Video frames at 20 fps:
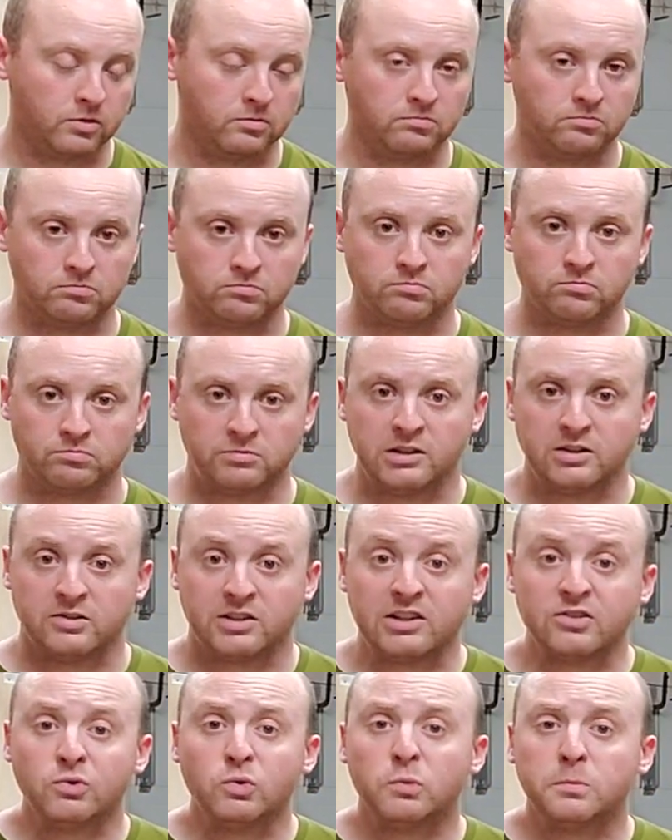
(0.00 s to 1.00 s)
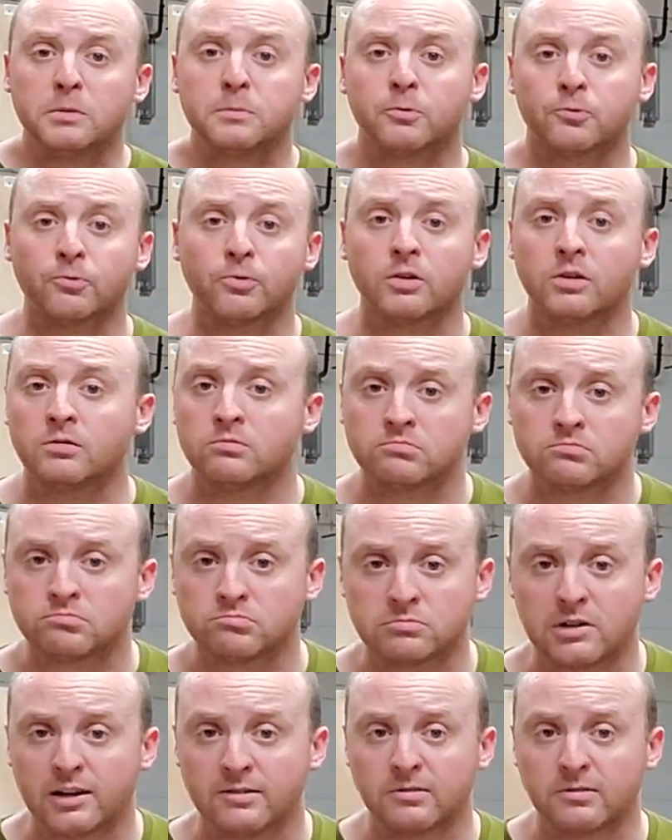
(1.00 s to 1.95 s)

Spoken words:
So the diesel would be preferred.